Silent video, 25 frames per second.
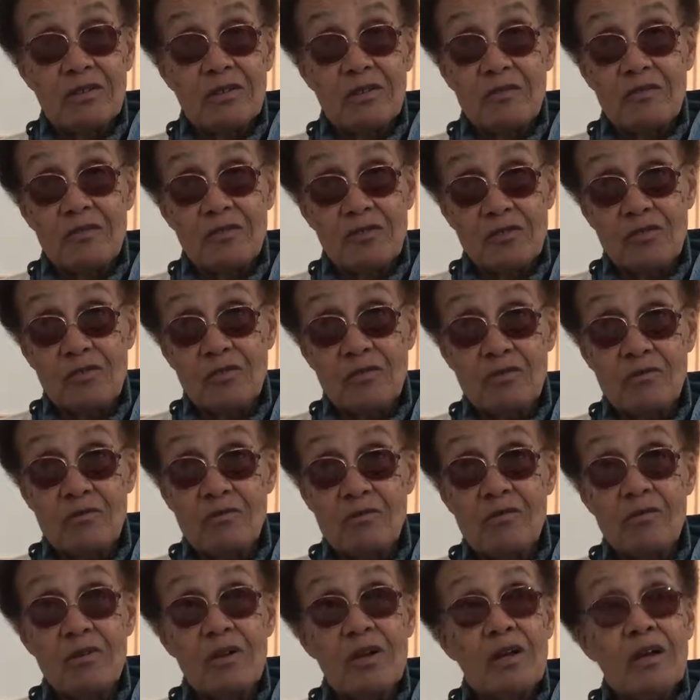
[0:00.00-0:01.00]
of the
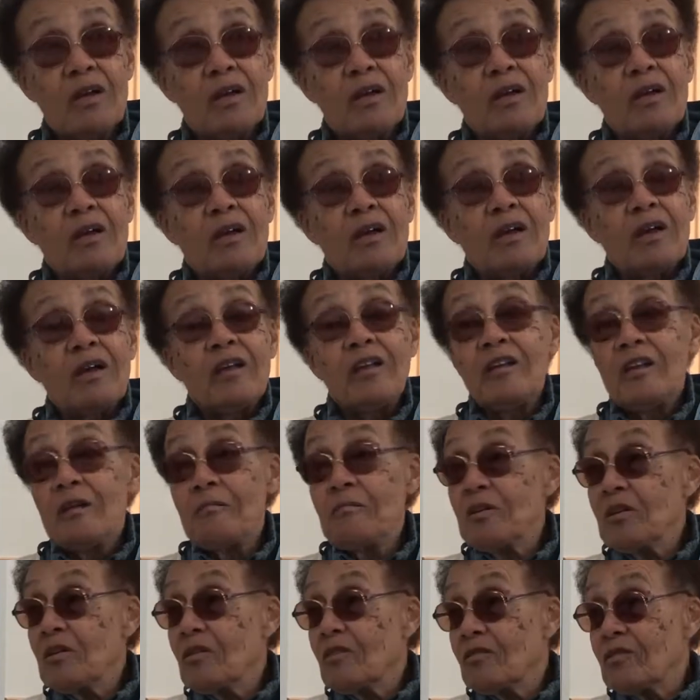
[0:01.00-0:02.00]
school and let
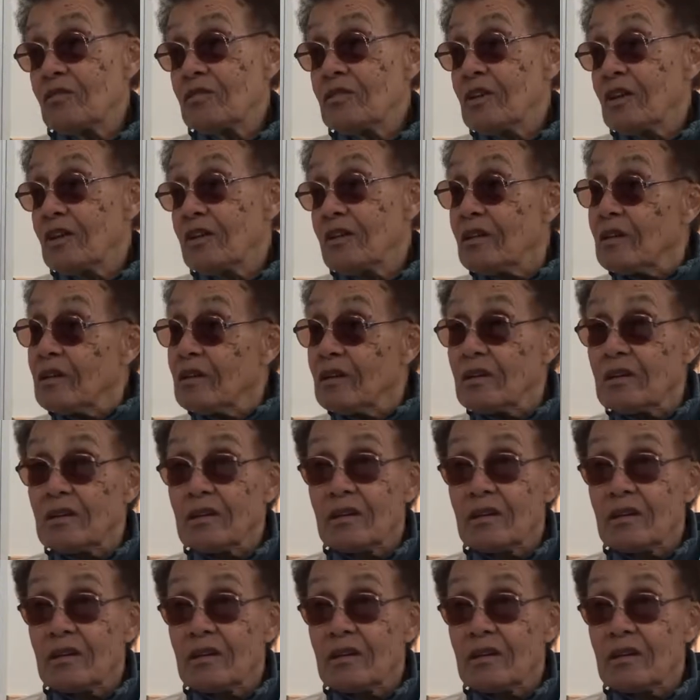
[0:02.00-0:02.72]
me go to Dudley.